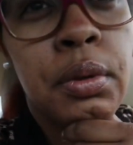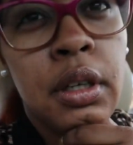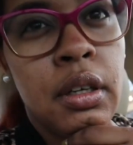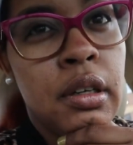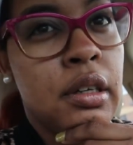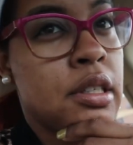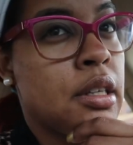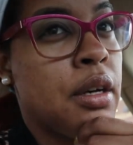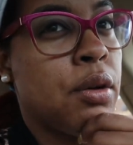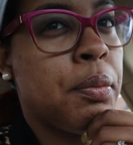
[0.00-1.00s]
one does
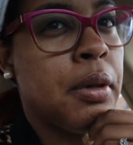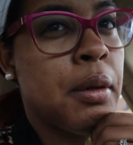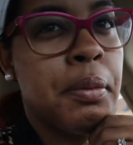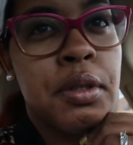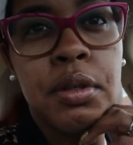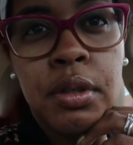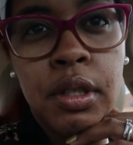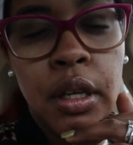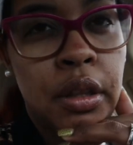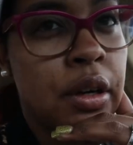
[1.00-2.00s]
not open up until
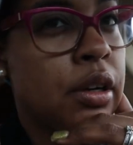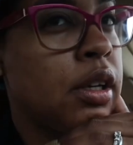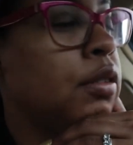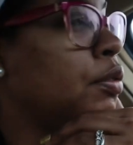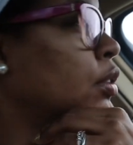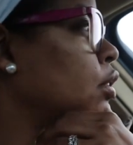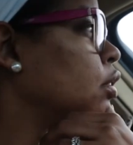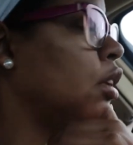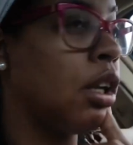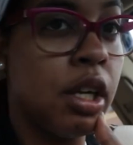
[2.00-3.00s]
10.30
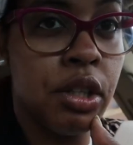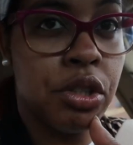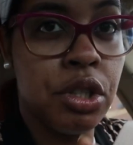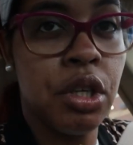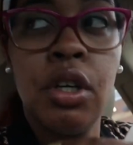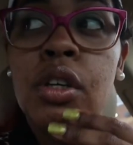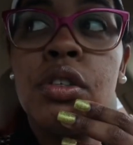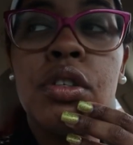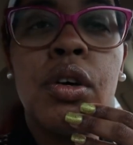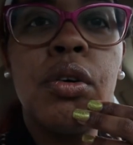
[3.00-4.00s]
for lunch.
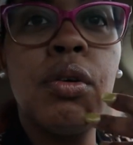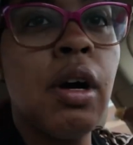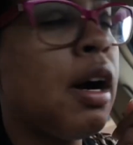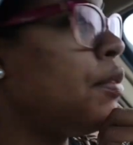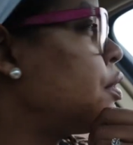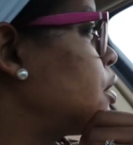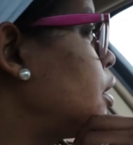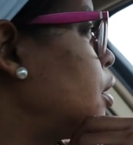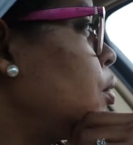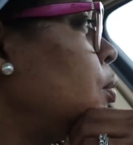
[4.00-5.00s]
So
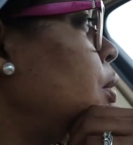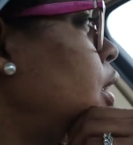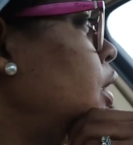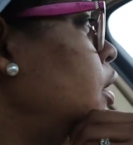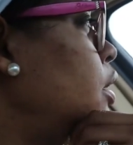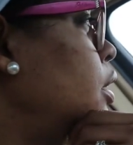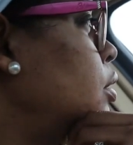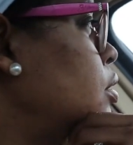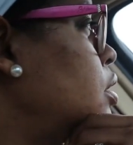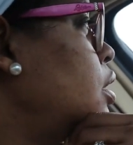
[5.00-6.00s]
obviously the one
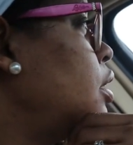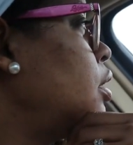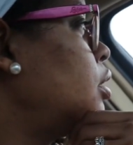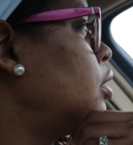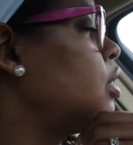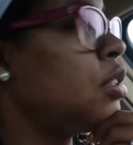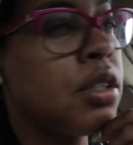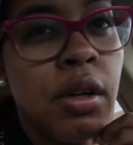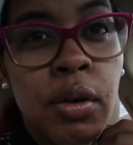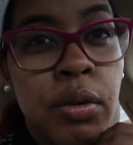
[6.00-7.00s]
downtown
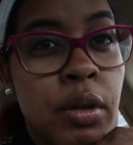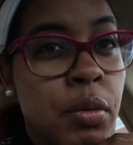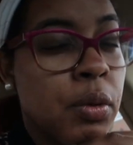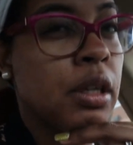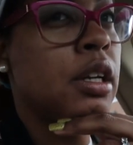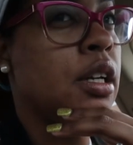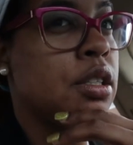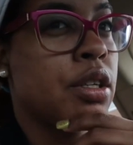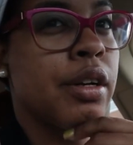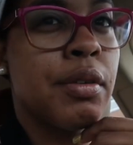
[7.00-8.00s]
is the only one that
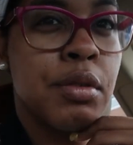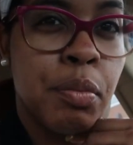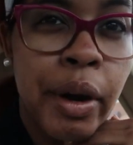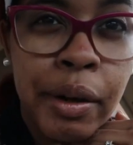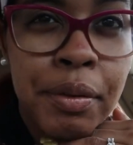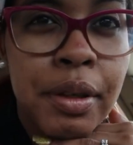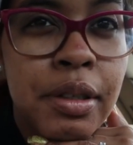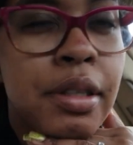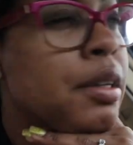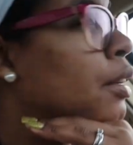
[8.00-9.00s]
serves
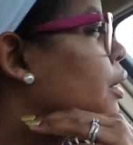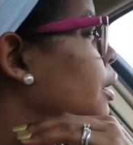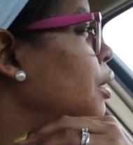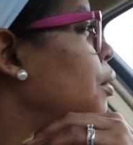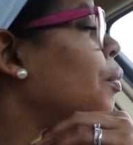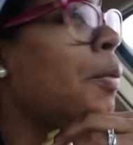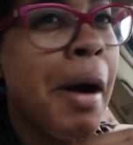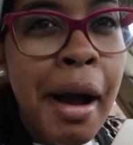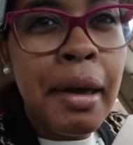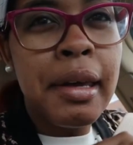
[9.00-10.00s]
breakfast.
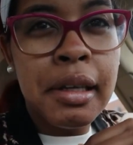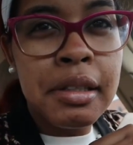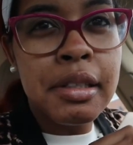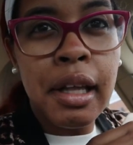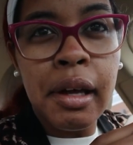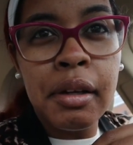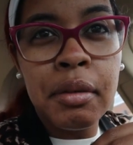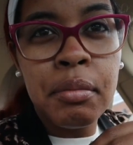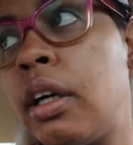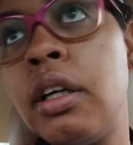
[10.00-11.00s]
Why is that?
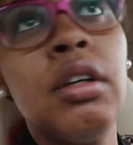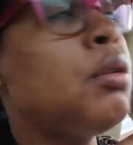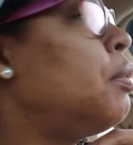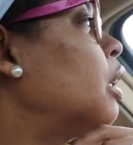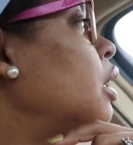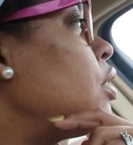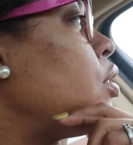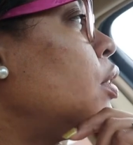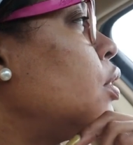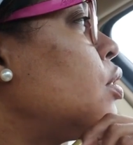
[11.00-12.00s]
Okay, no biggie.
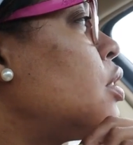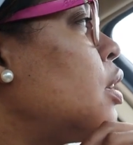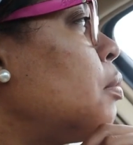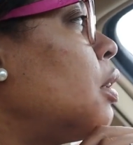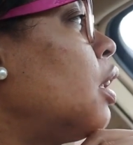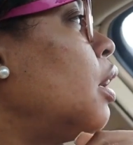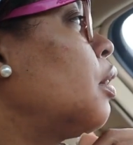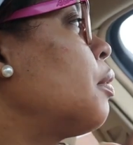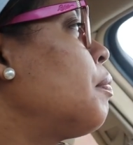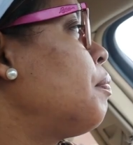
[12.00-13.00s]
It's only gonna take me
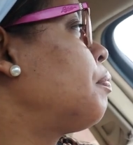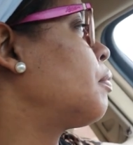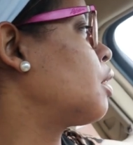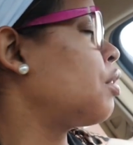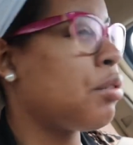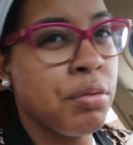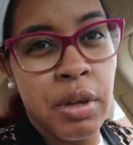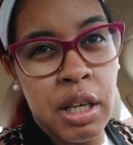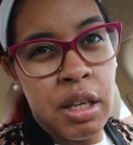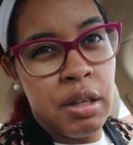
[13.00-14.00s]
like
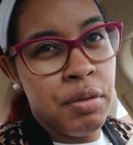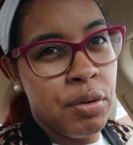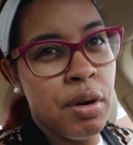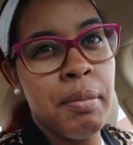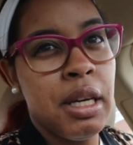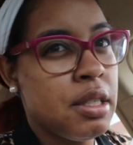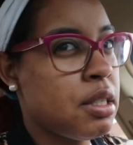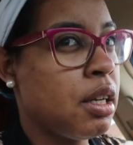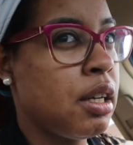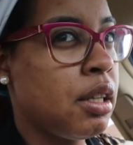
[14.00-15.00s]
three, four
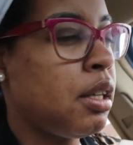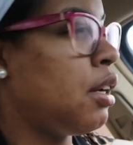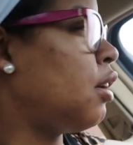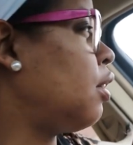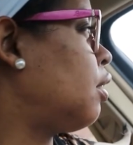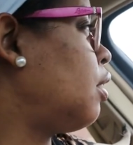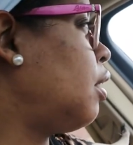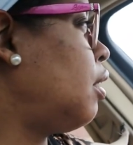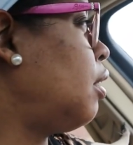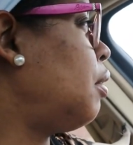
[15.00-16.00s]
minutes to get there,
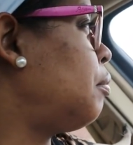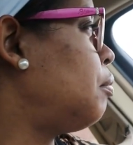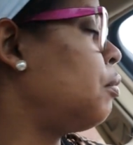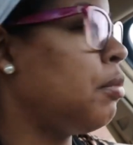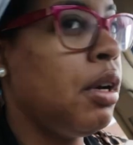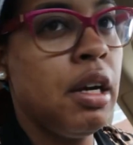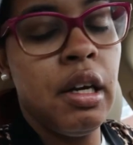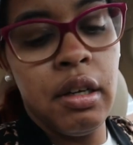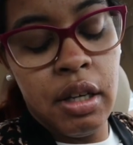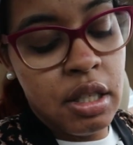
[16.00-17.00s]
um,
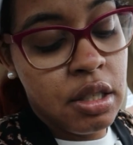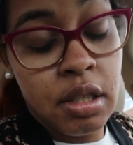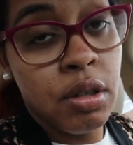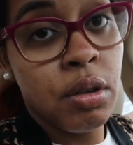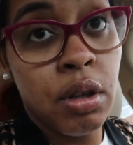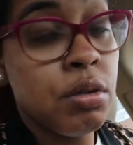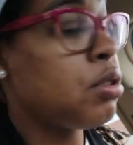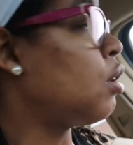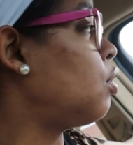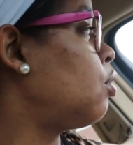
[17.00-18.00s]
and it's still close
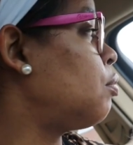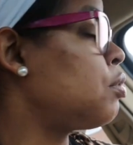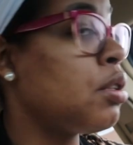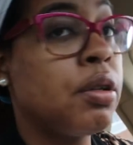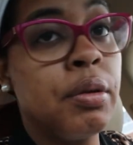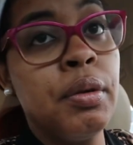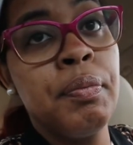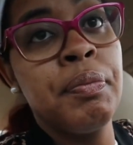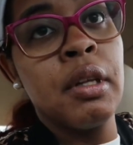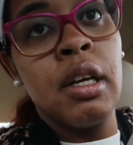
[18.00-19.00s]
to home, so
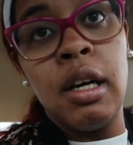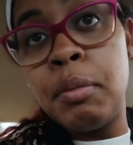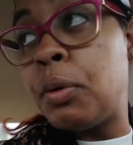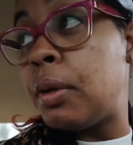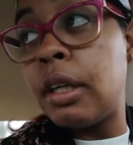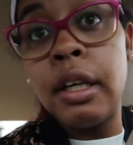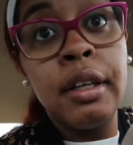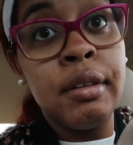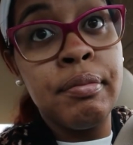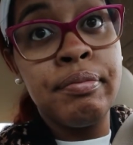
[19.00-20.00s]
I'm going to get it.